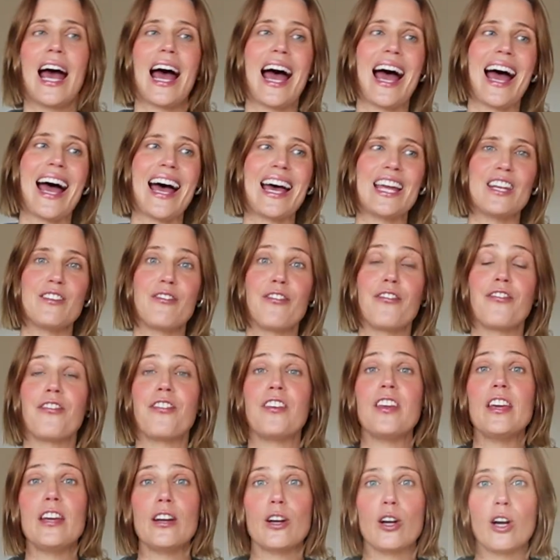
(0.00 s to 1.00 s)
and
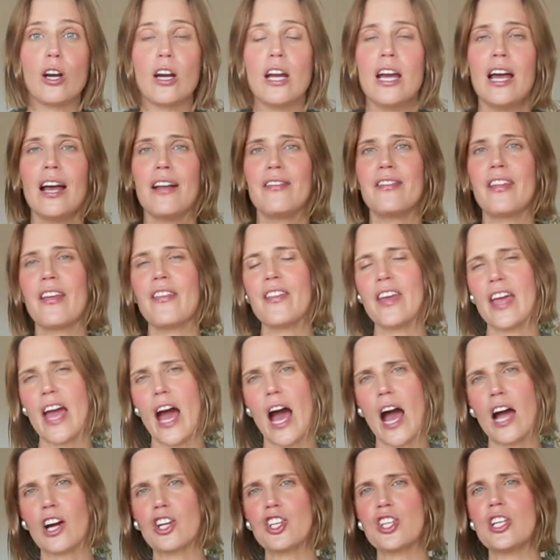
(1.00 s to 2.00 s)
fear than they
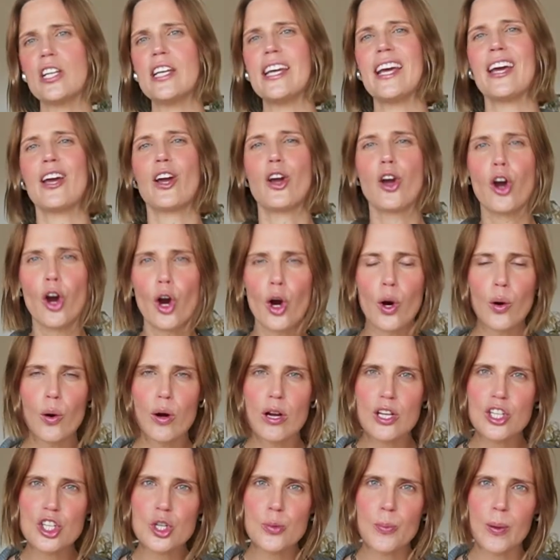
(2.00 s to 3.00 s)
actually
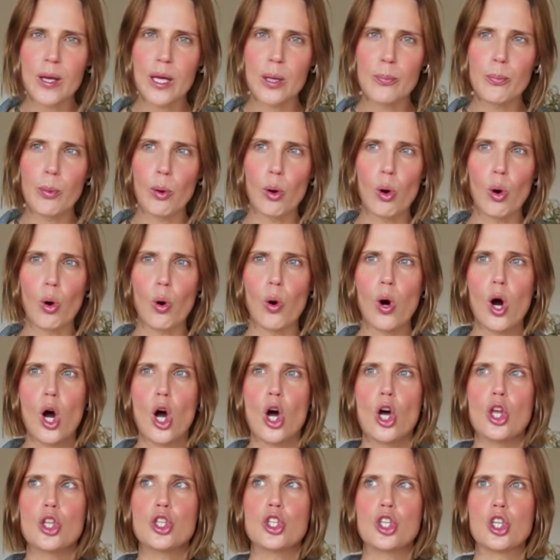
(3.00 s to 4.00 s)
encourage people
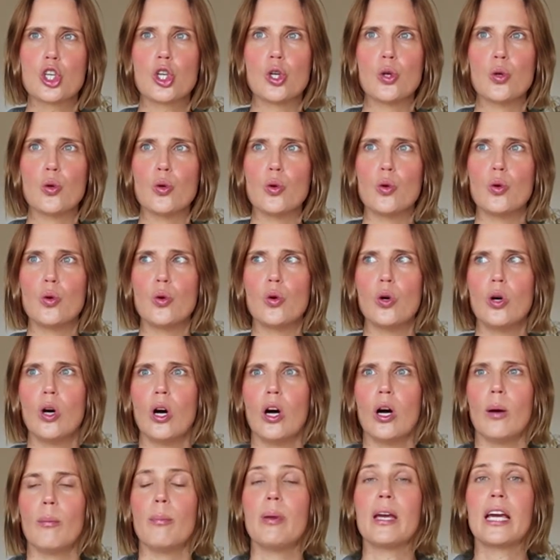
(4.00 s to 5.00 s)
to
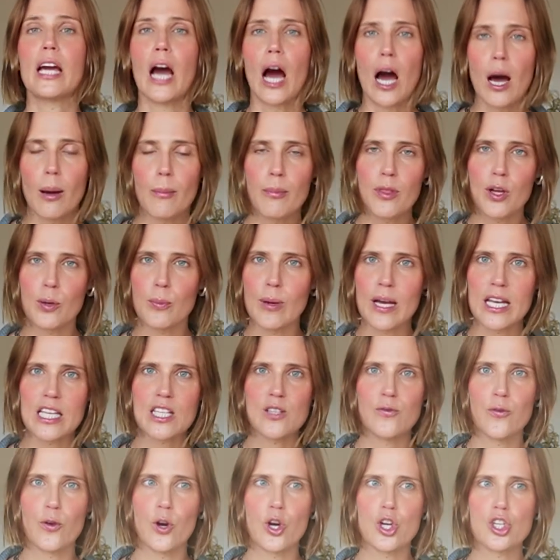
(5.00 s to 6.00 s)
become their
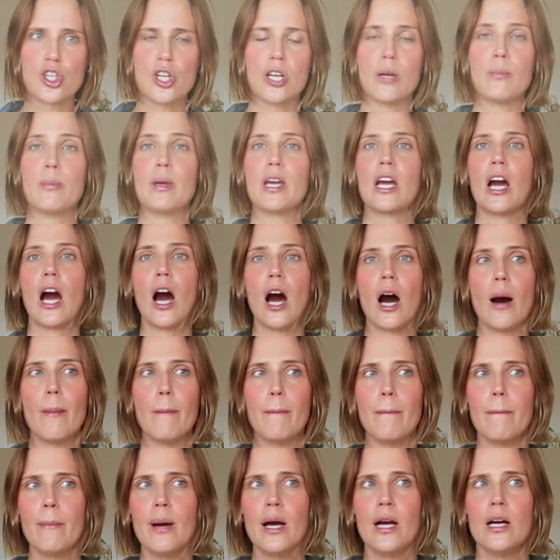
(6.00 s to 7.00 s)
best version and
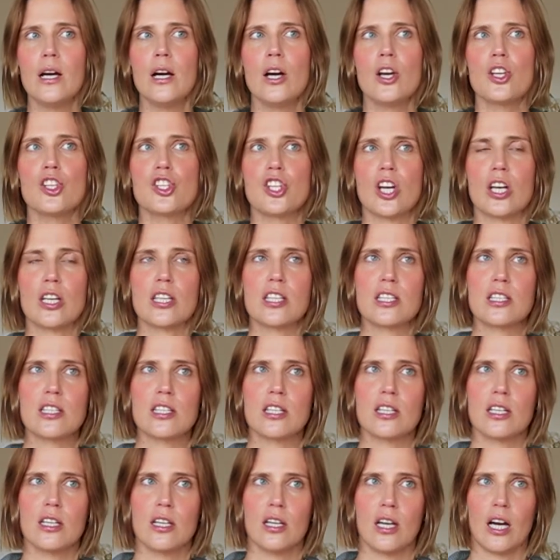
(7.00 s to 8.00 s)
become
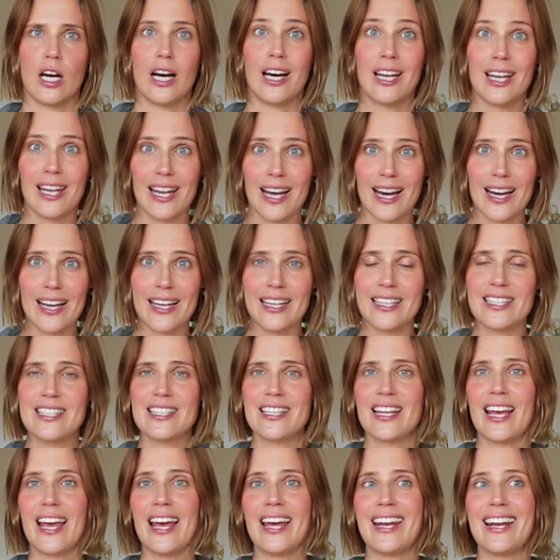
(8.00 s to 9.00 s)
just aligned
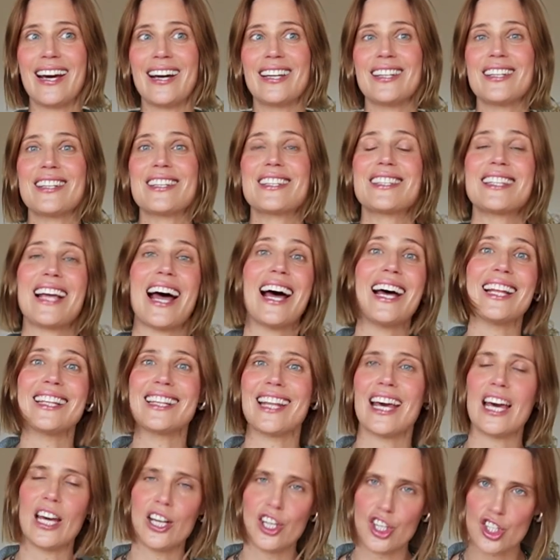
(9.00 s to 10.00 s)
and understand
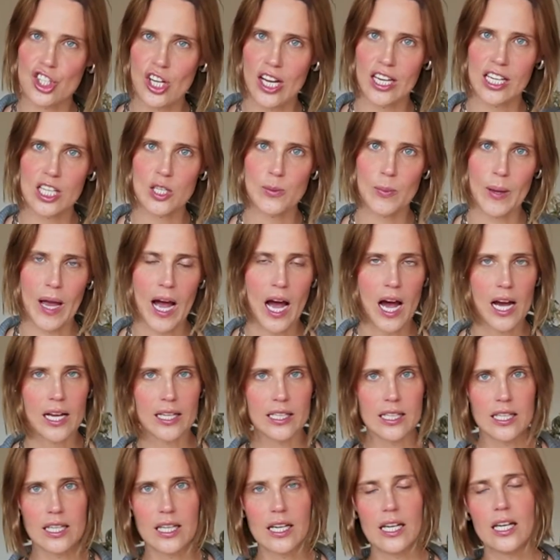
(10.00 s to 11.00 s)
the energetics
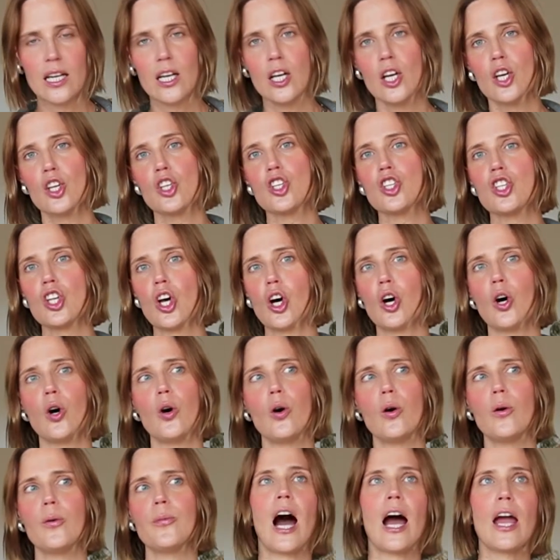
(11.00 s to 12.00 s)
behind it.
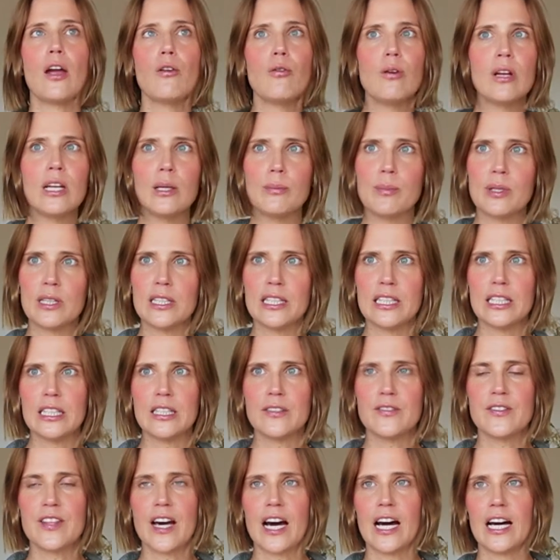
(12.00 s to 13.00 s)
So I really
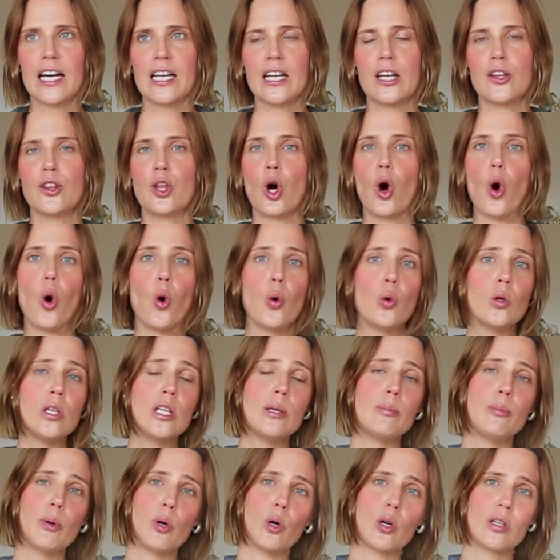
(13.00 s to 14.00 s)
believe that the only
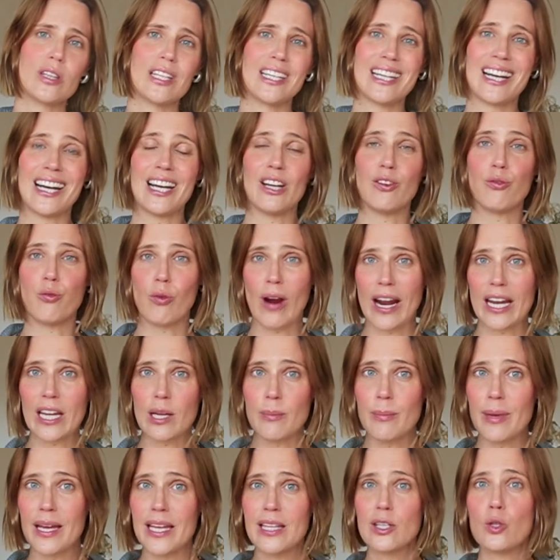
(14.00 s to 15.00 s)
book that I
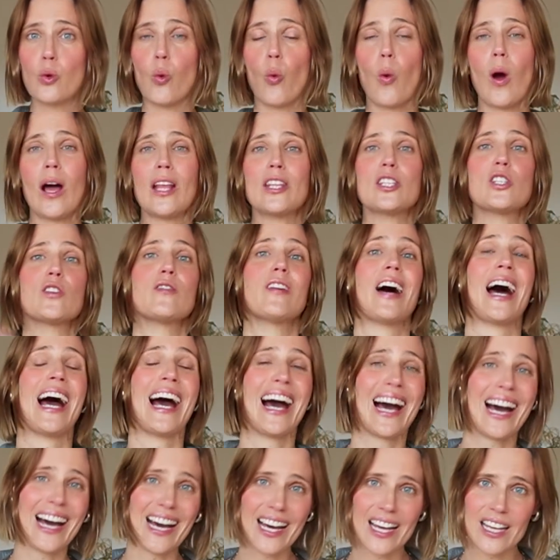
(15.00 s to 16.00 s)
recommend once you
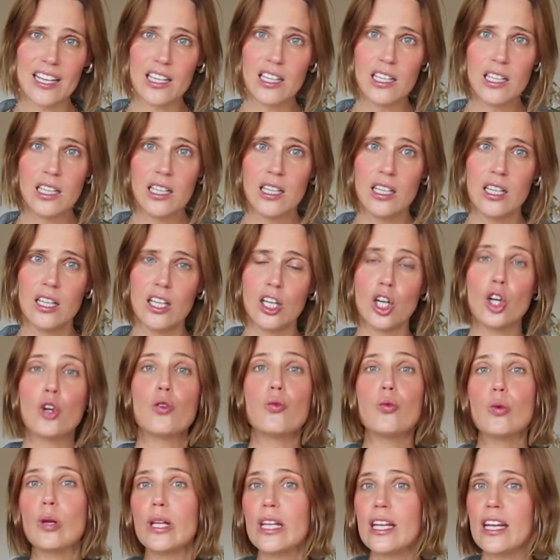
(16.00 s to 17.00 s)
had a
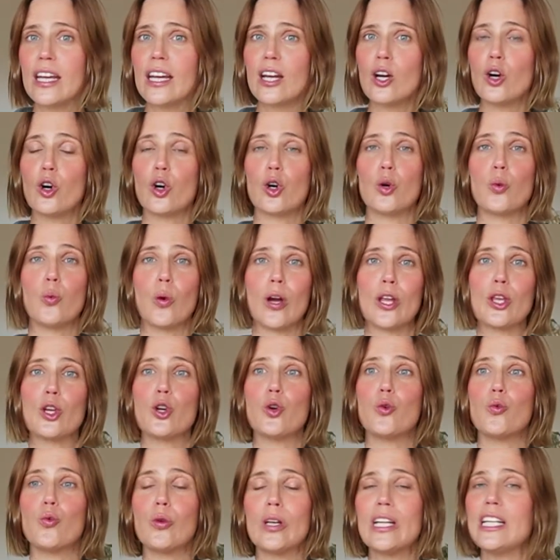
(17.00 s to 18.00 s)
reading or when
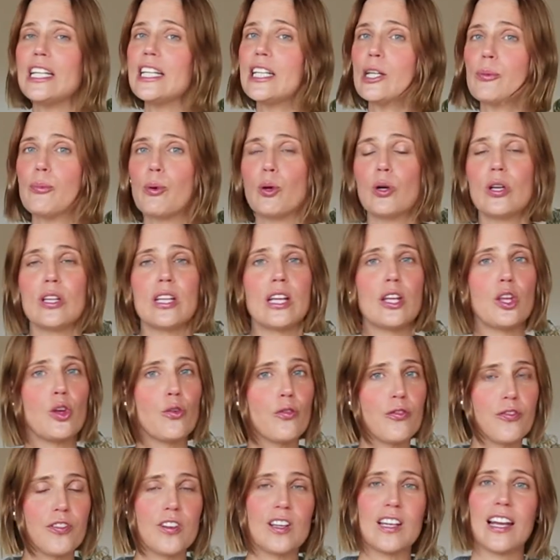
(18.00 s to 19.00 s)
you're really at a point that you
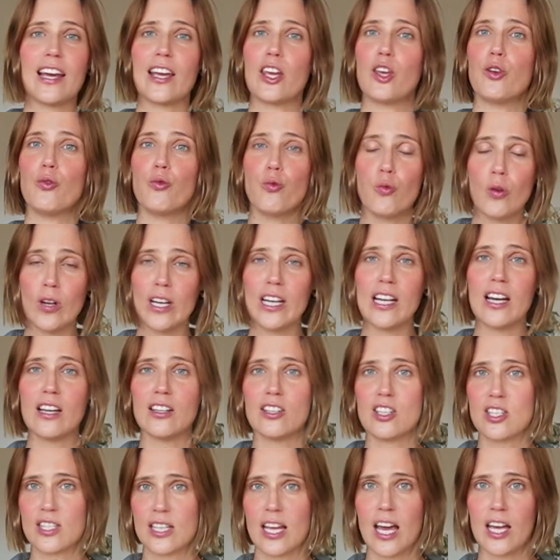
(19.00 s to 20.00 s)
feel like you really
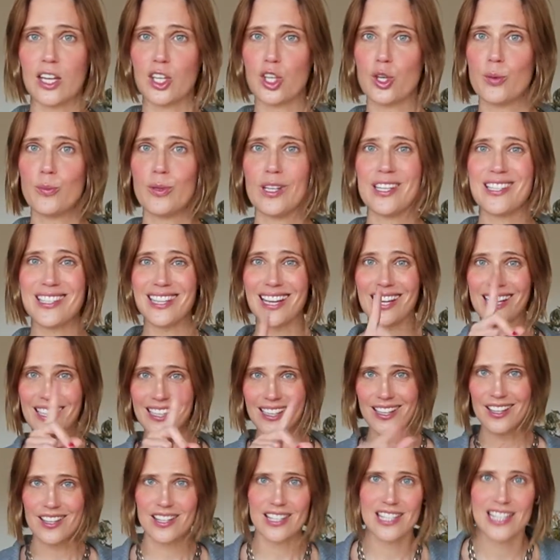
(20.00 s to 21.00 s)
understand human design
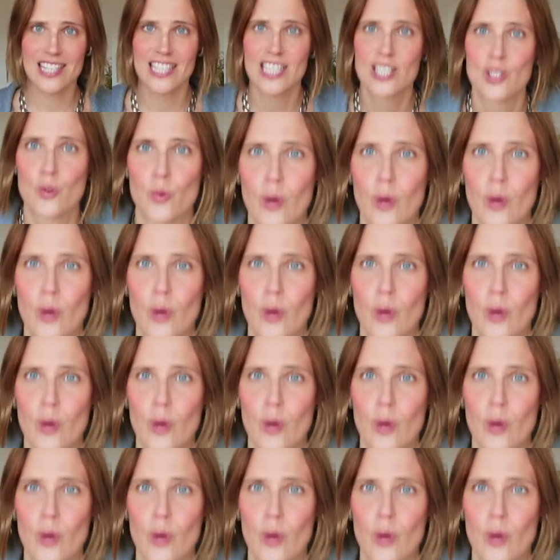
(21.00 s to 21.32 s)
is this